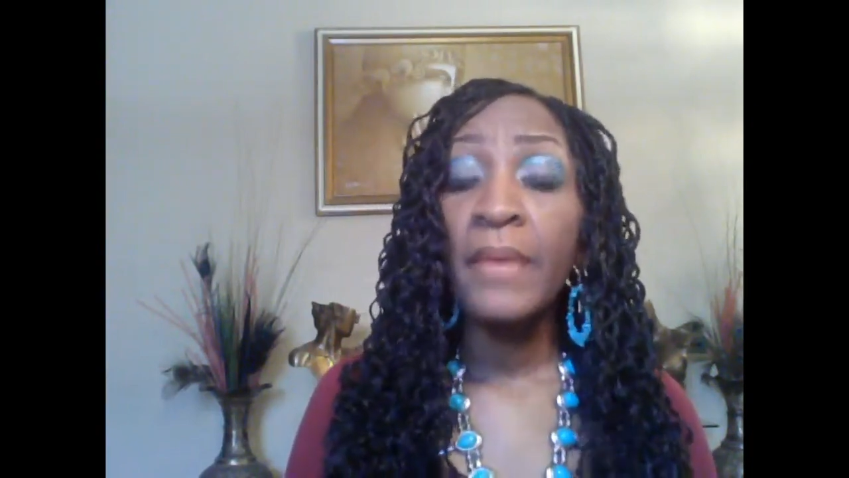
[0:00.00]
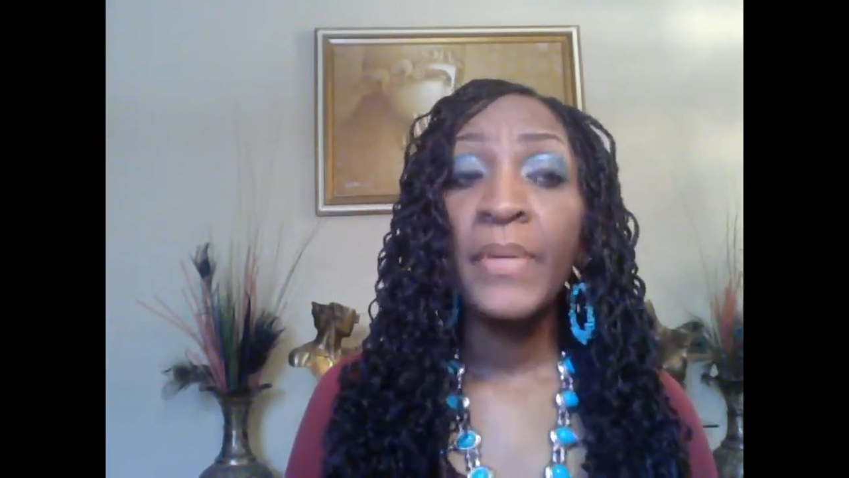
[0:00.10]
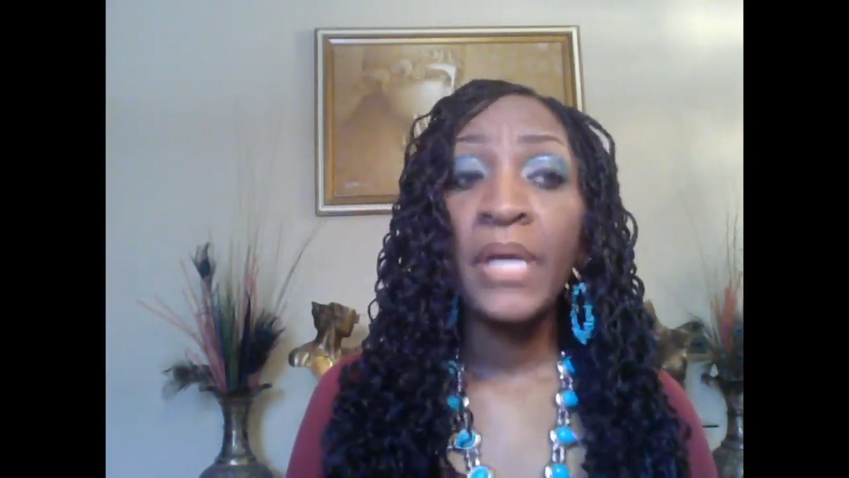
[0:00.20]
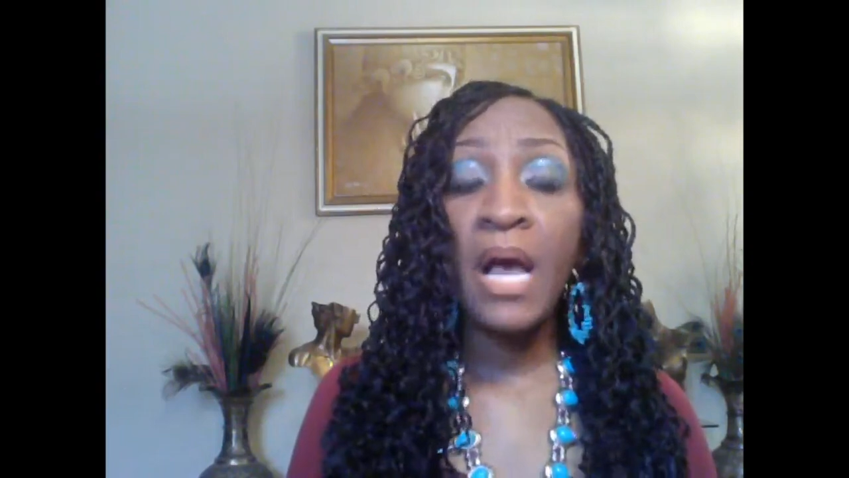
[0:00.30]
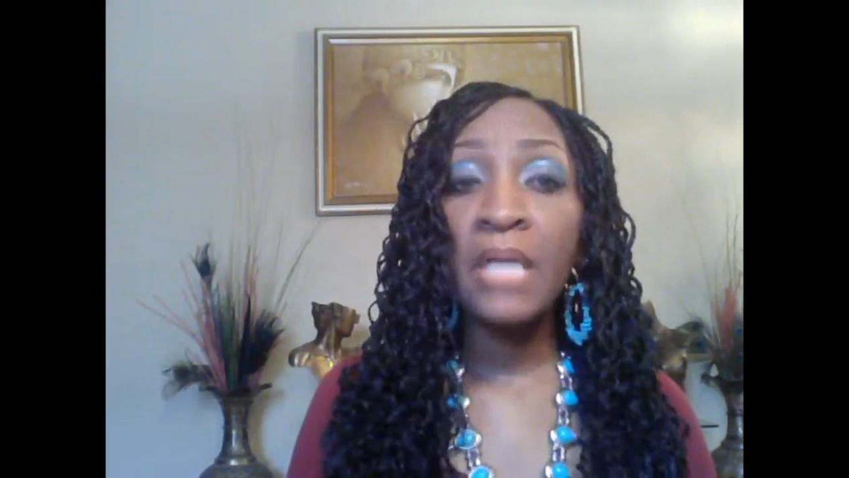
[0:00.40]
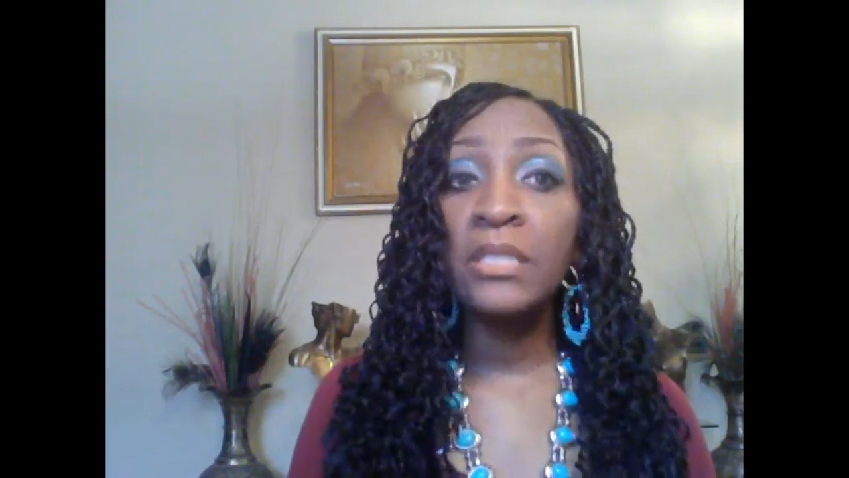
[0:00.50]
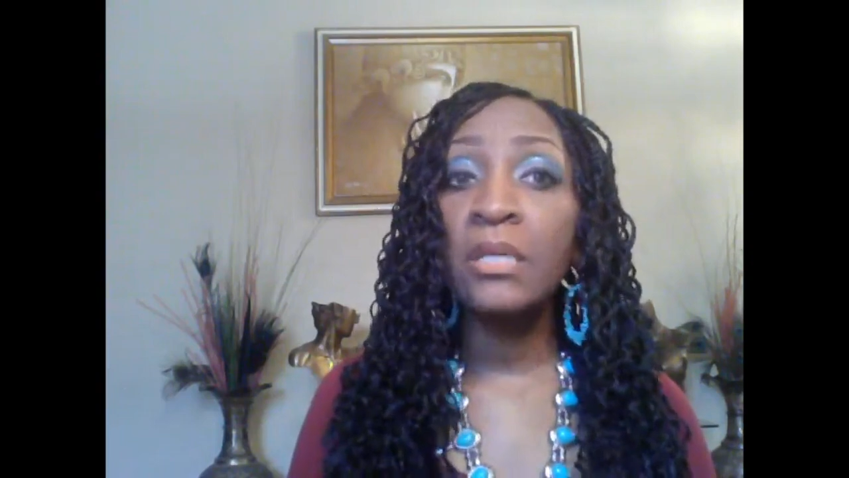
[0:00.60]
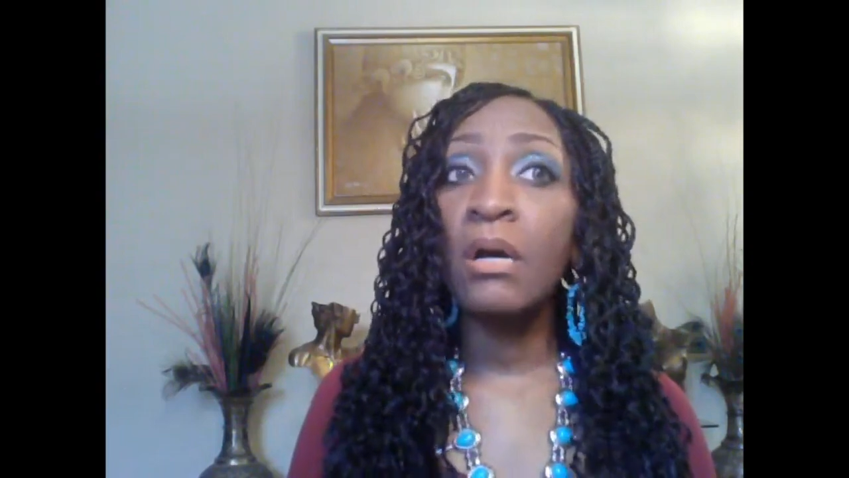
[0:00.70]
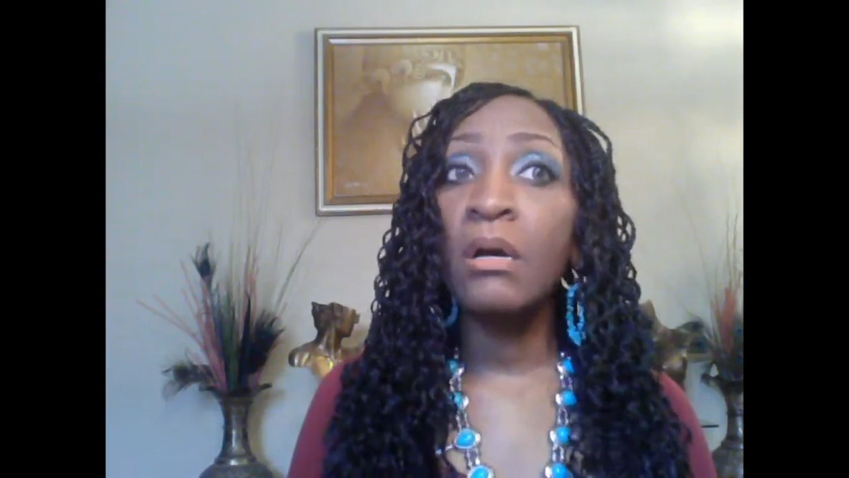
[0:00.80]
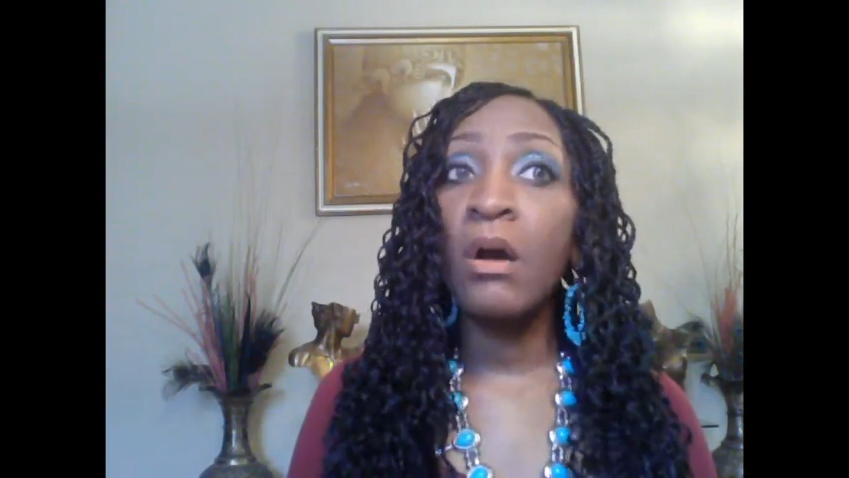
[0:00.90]
because
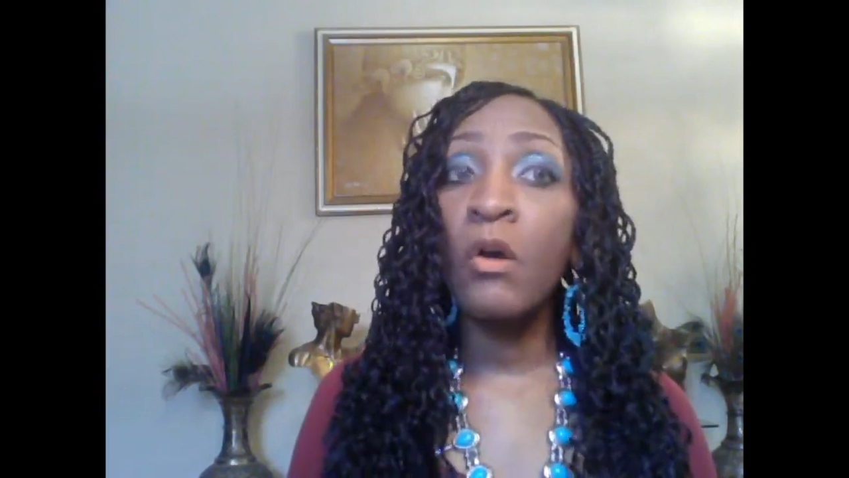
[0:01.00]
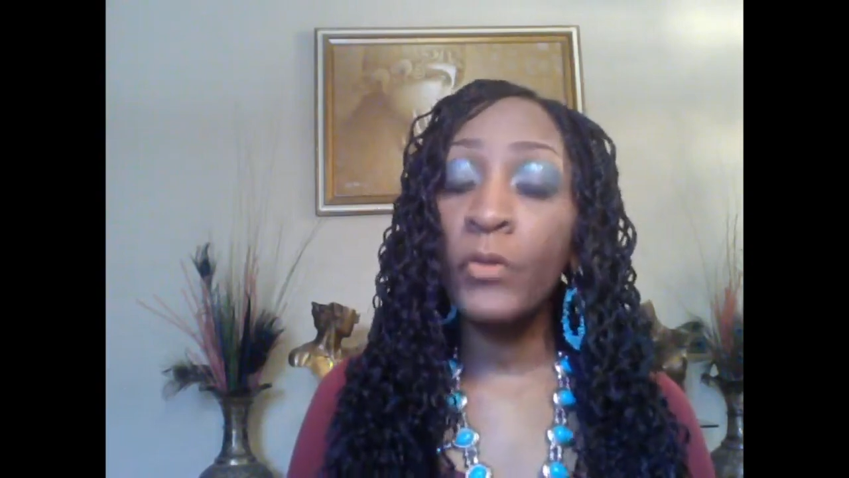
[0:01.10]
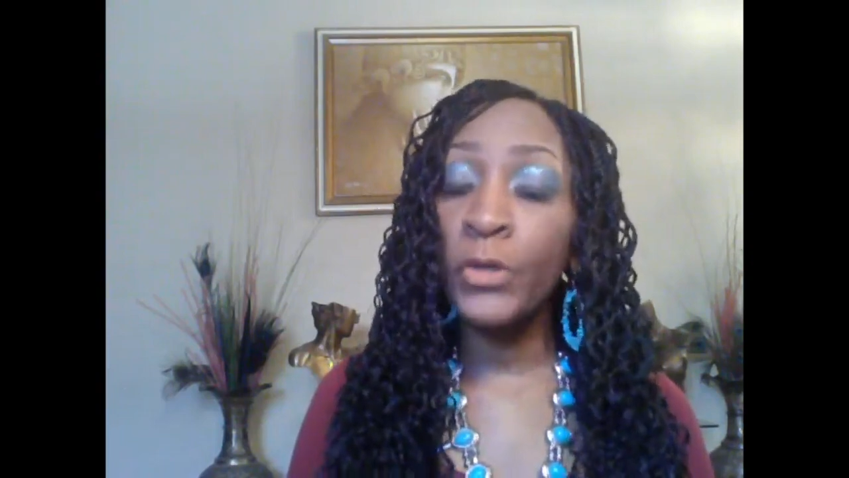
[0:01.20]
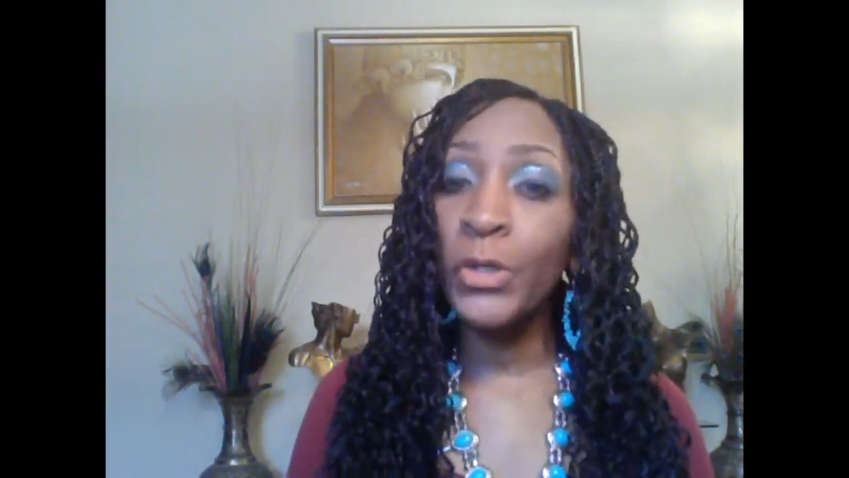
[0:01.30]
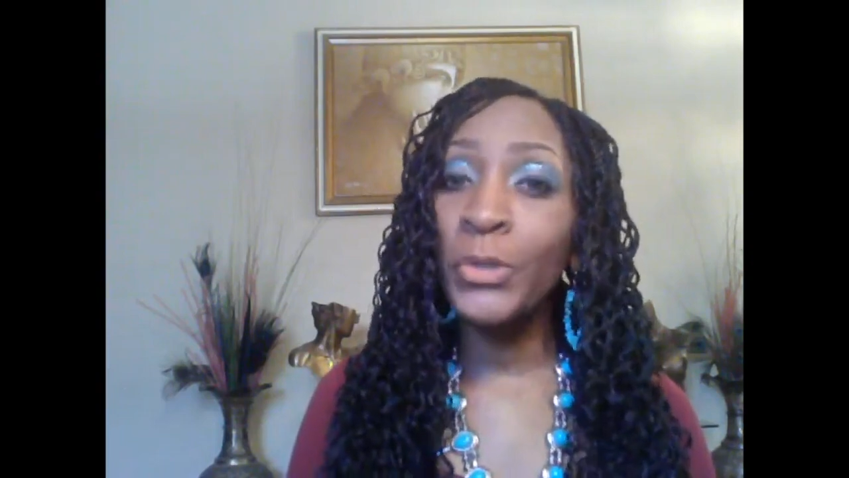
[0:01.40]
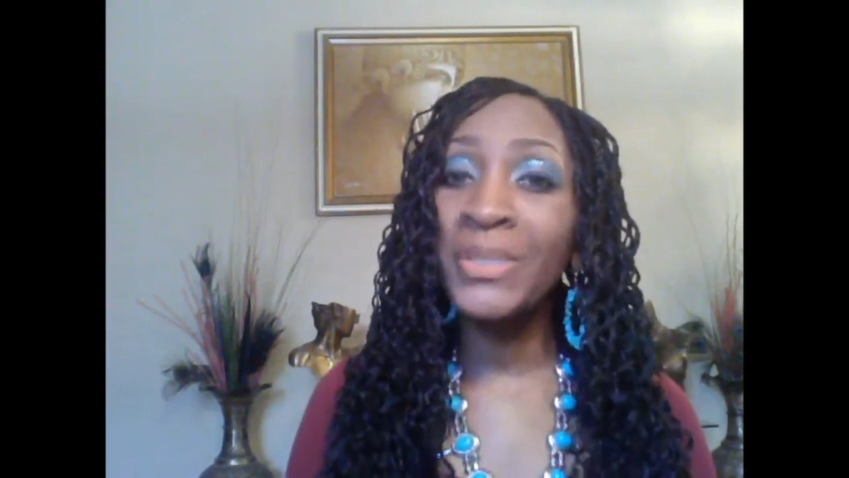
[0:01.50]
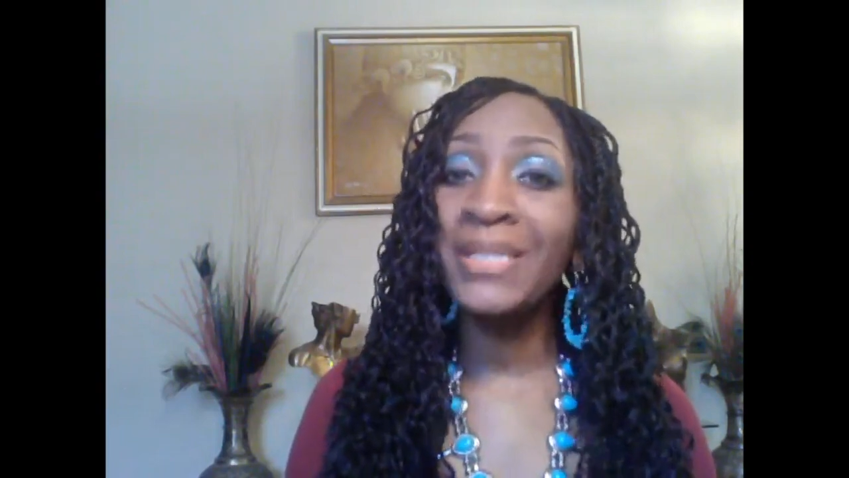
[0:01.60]
overuse